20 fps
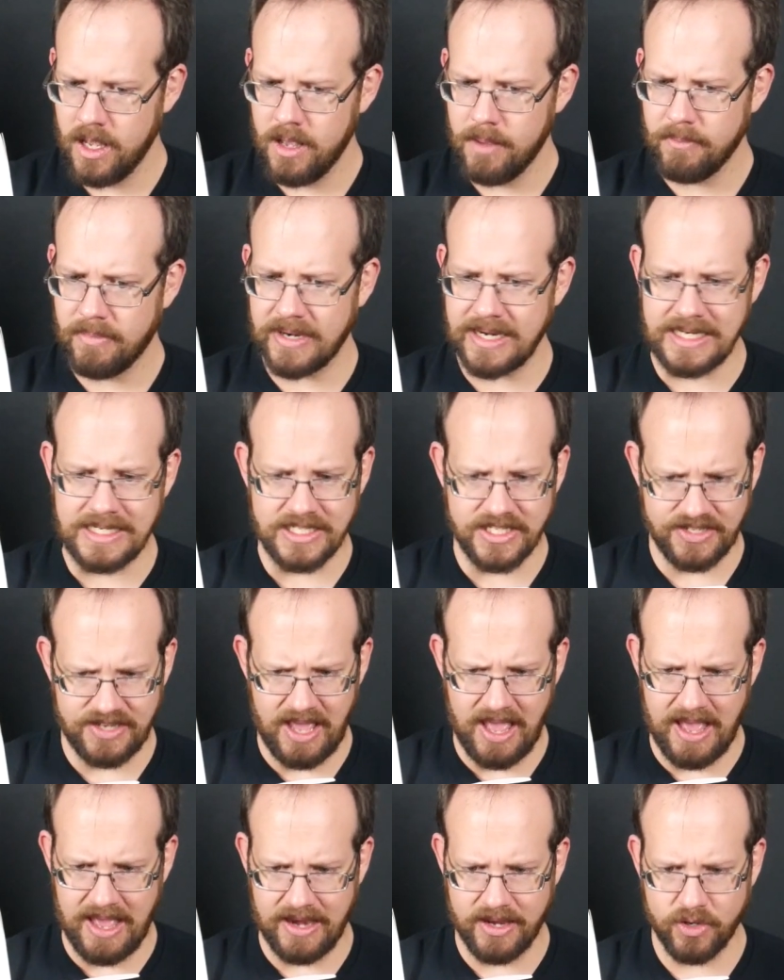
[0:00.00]
But
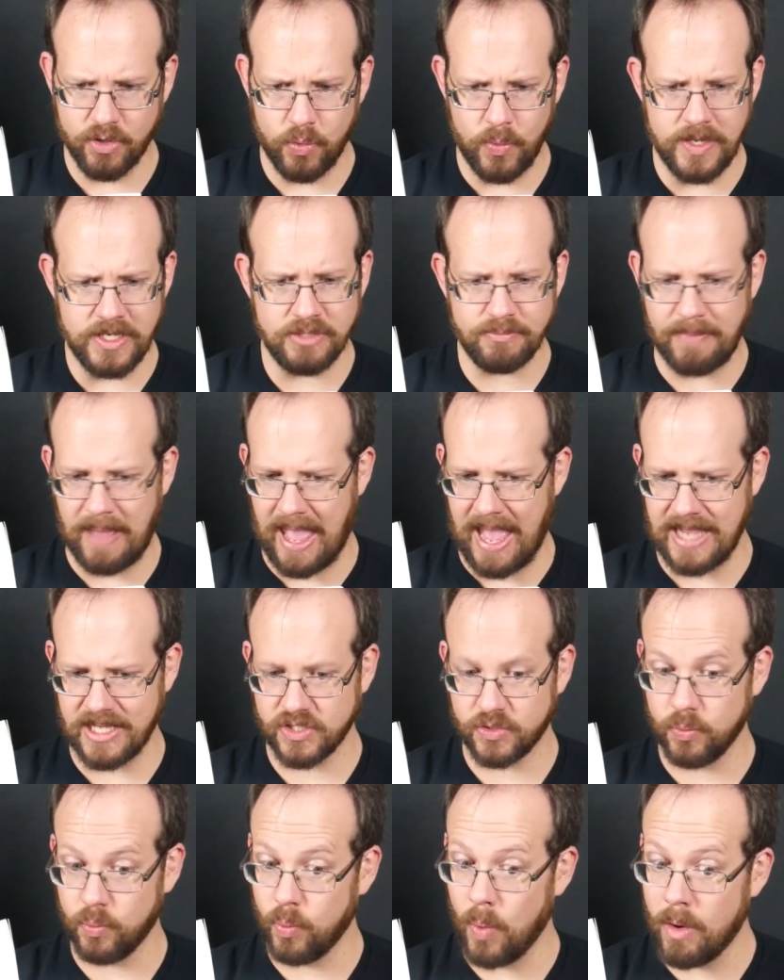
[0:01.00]
instead, Quinn's
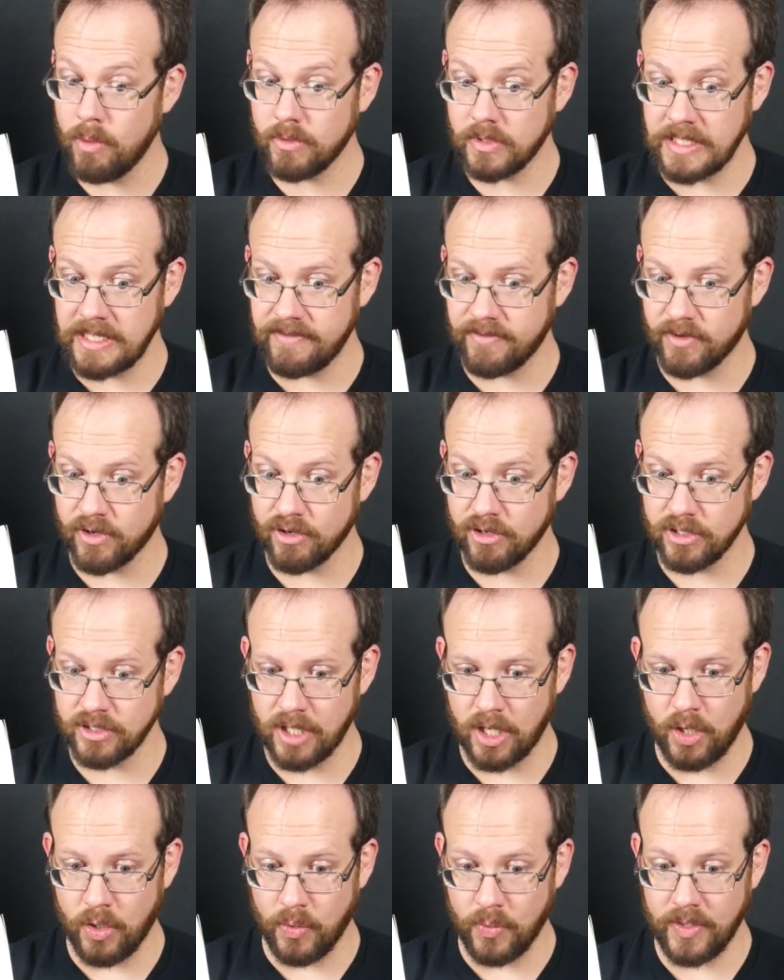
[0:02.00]
past won't leave her
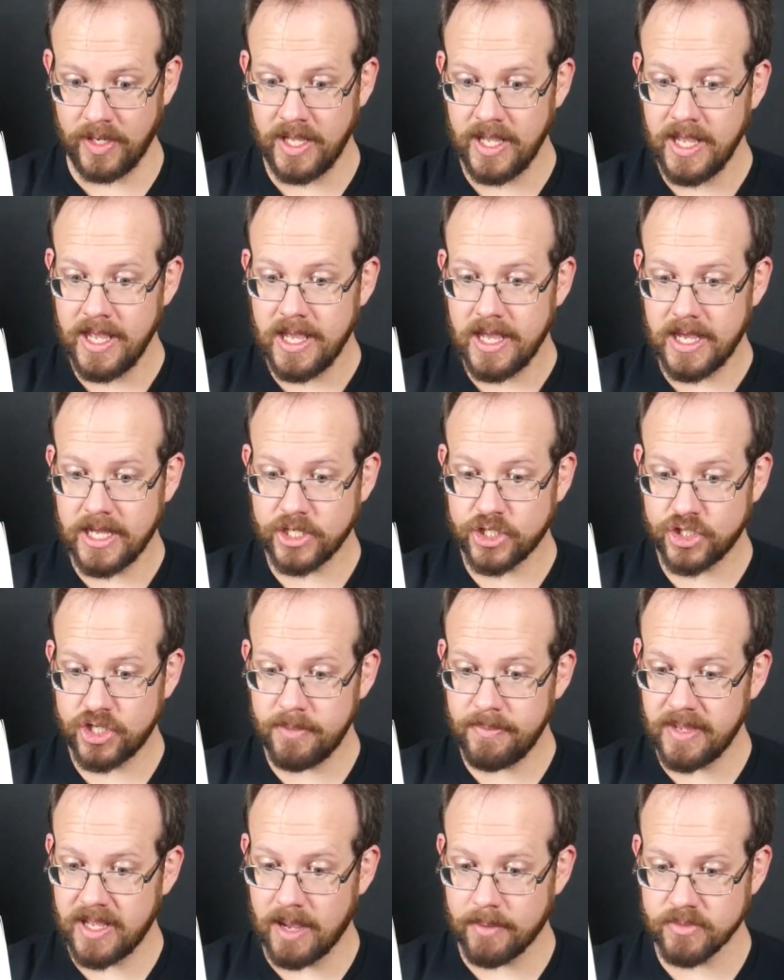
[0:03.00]
alone, as she
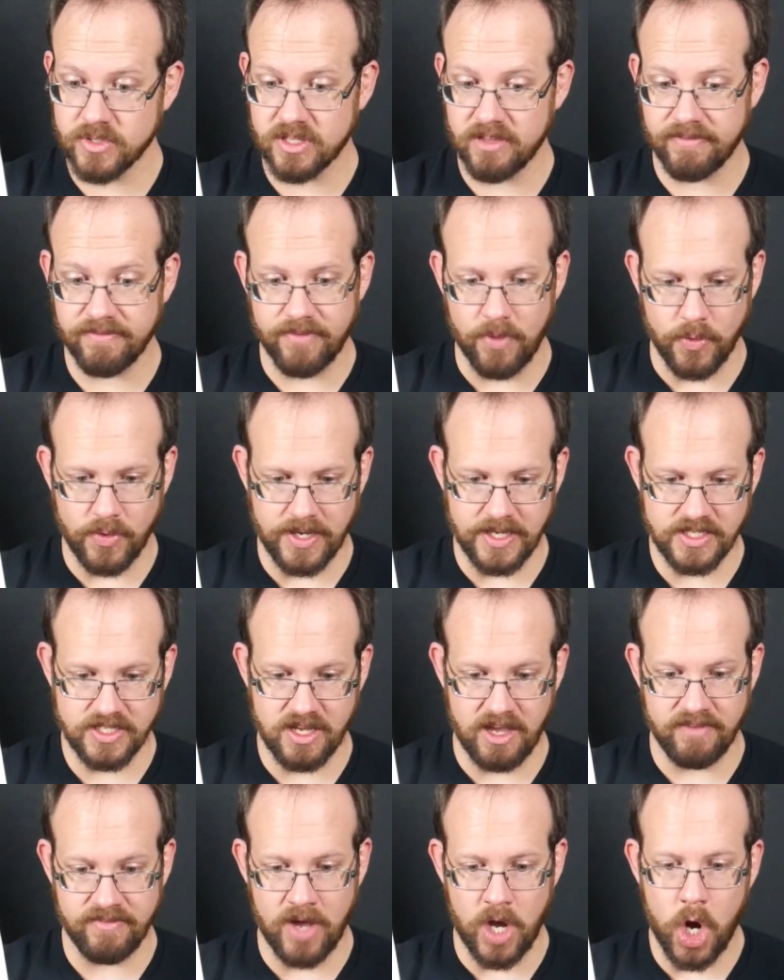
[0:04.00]
becomes the focus
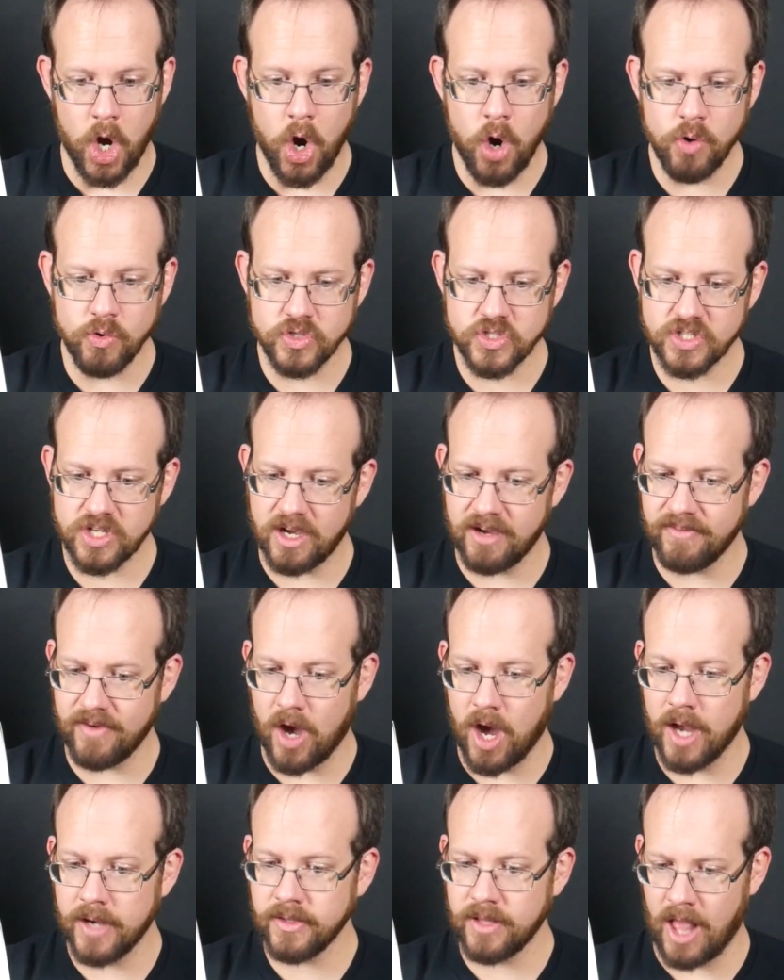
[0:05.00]
of a host of
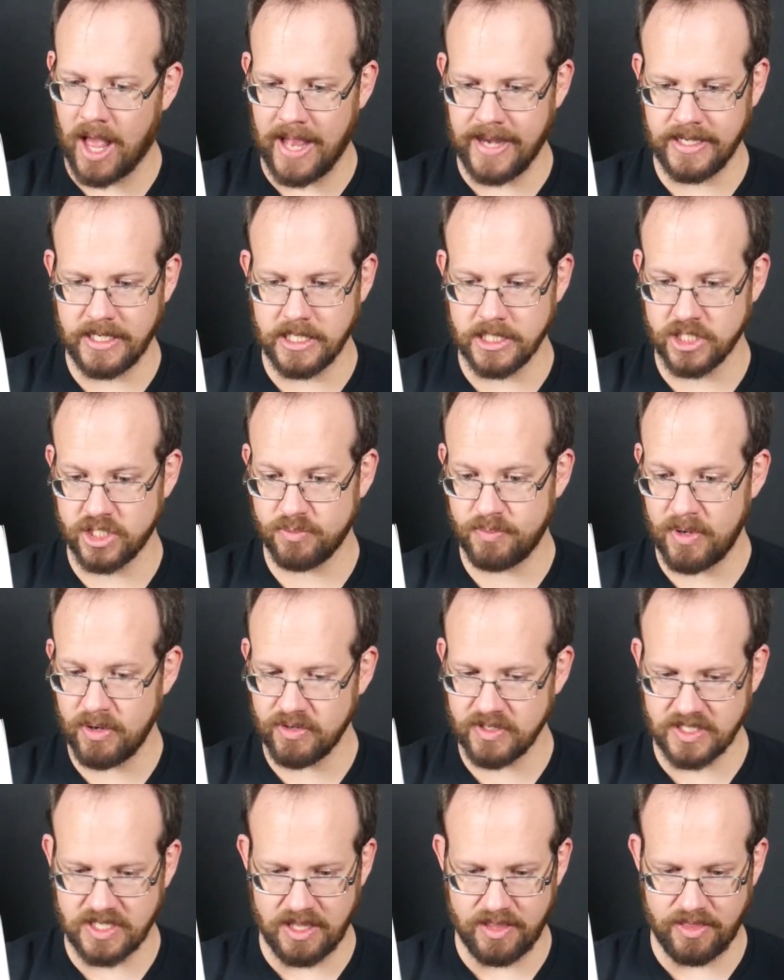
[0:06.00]
online
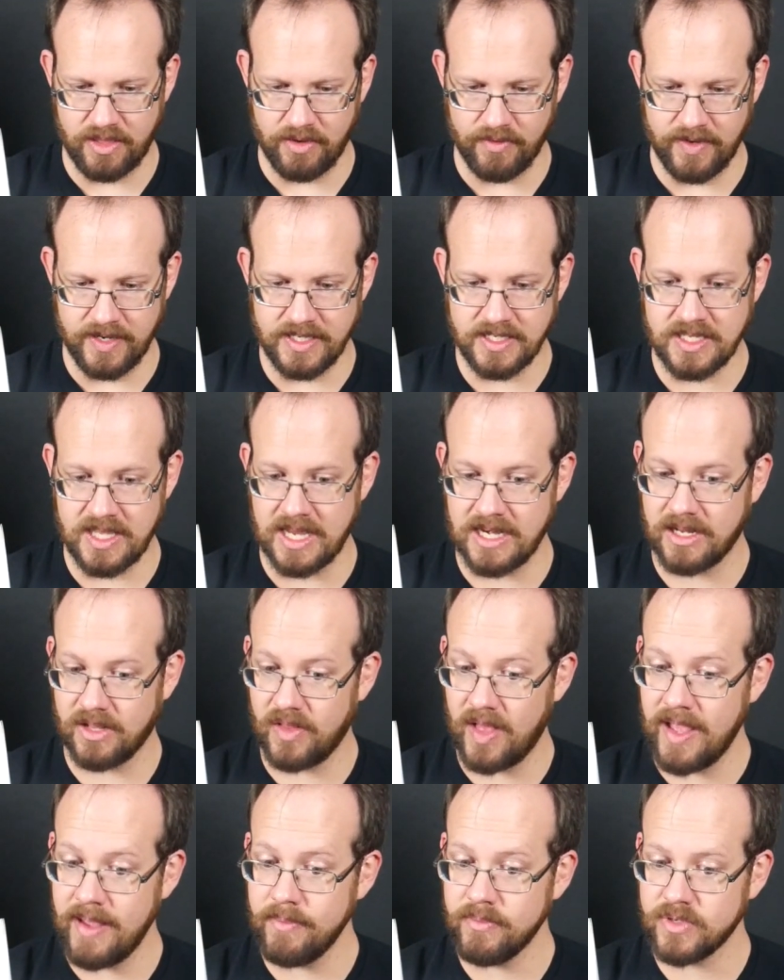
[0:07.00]
conspiracy theories that
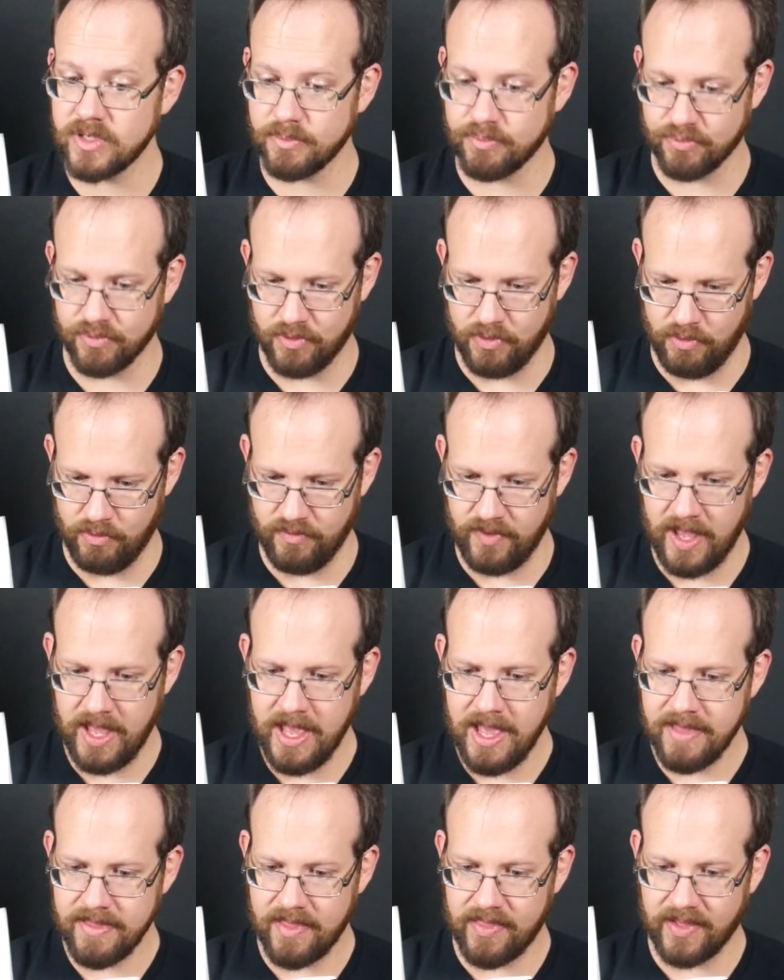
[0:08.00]
claim to
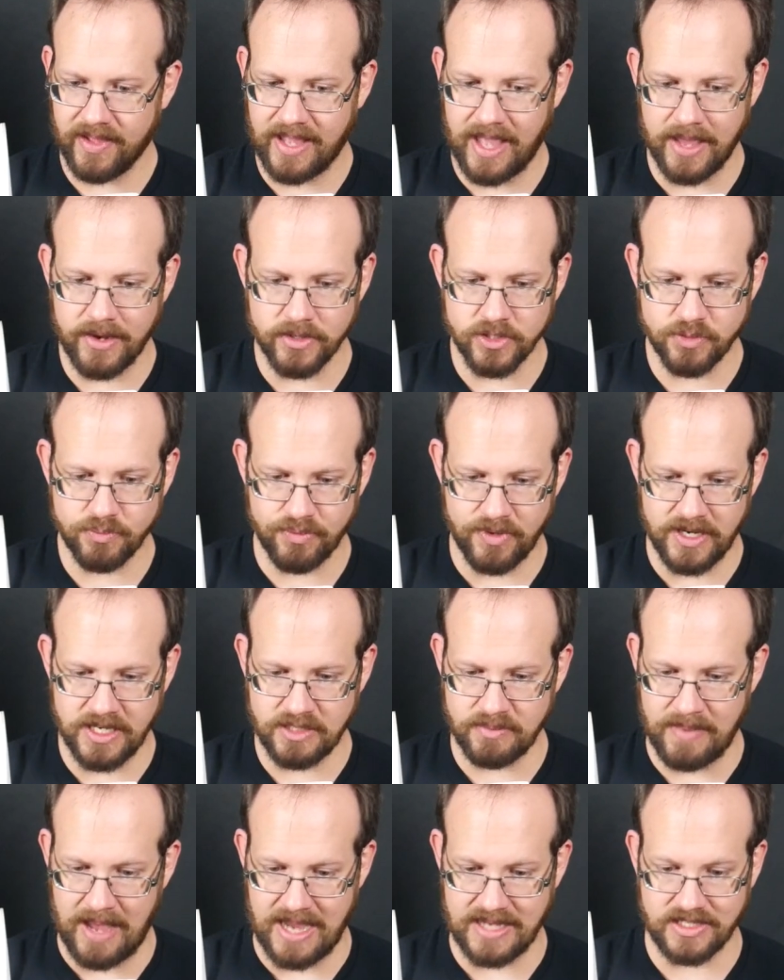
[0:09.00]
prove that the Kettle
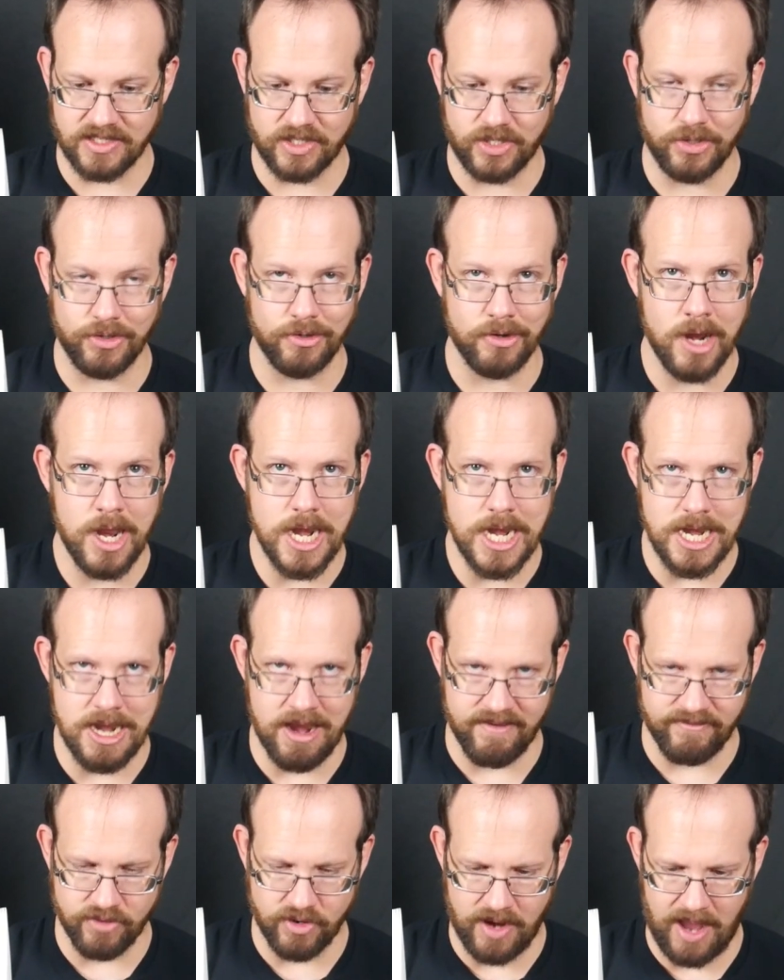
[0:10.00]
Springs massacre
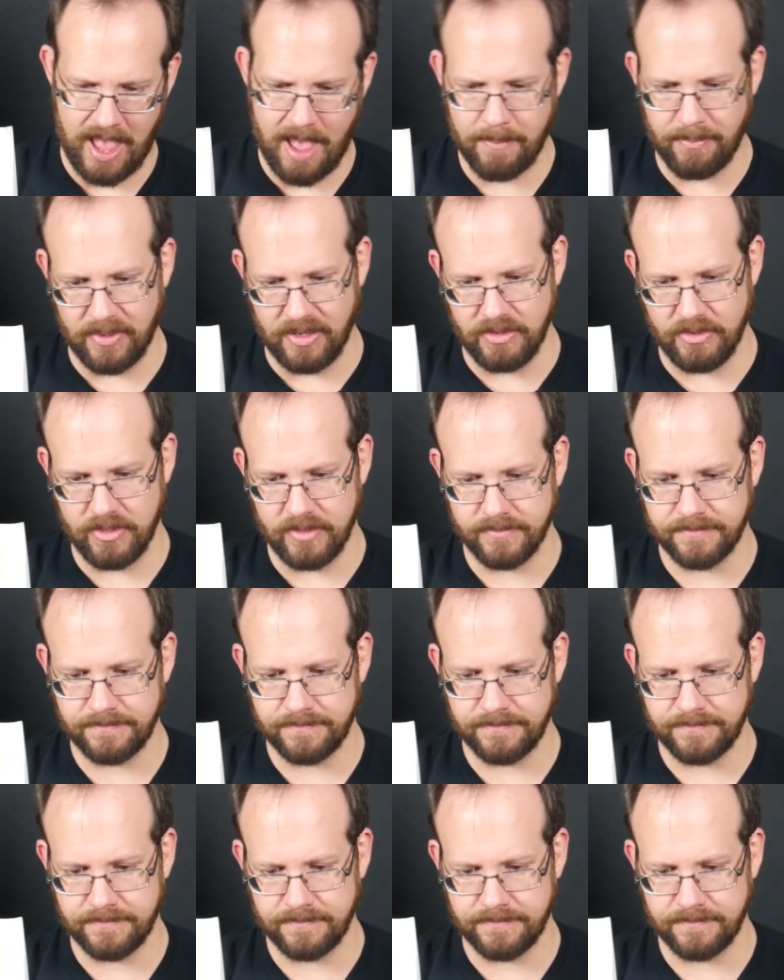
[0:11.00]
never happened.